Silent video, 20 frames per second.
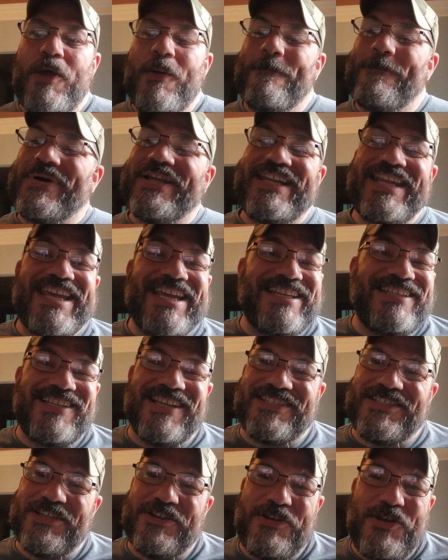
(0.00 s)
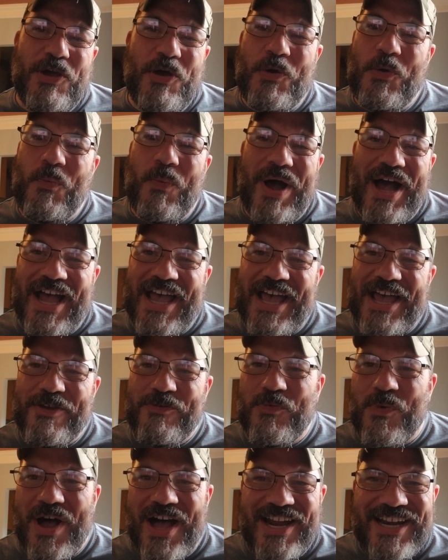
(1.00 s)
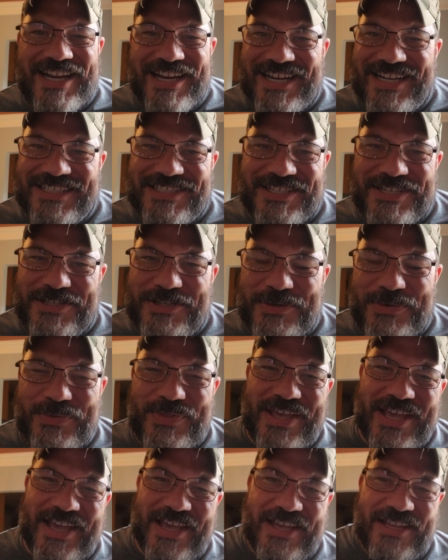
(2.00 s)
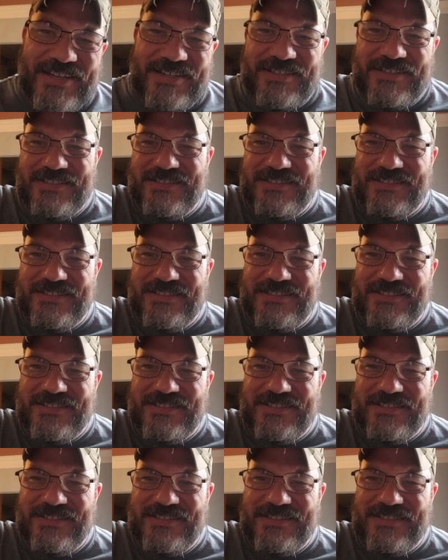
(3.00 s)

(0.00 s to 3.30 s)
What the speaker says: But it doesn't know why I wanted it to do that.